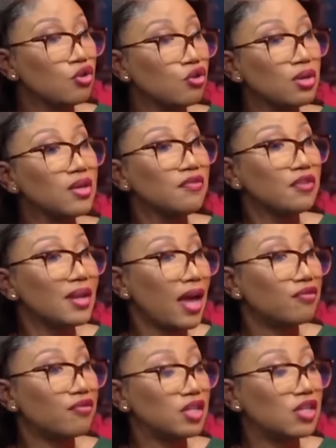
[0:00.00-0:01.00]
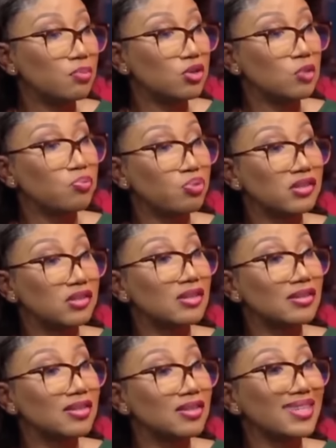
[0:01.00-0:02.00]
You even have the deputy
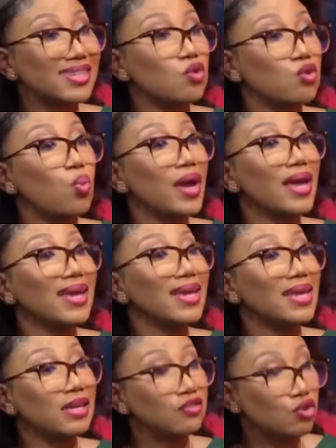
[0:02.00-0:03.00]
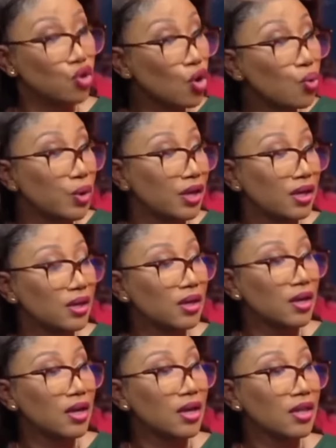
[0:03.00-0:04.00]
president stating where he is going.
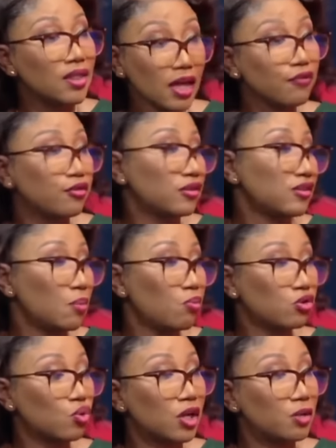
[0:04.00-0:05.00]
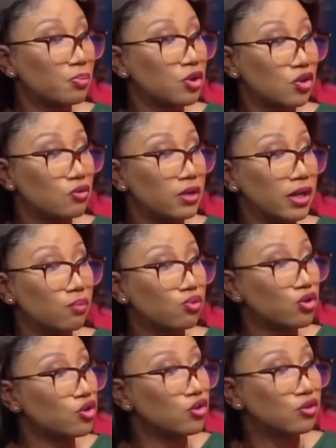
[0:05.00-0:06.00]
That for some was quite peculiar,
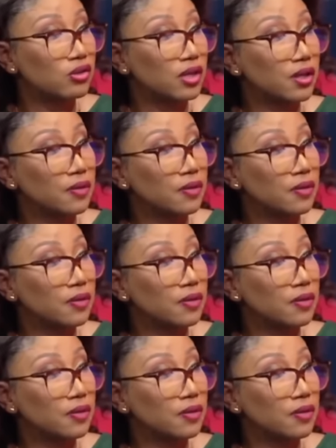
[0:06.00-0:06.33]
wouldn't you say?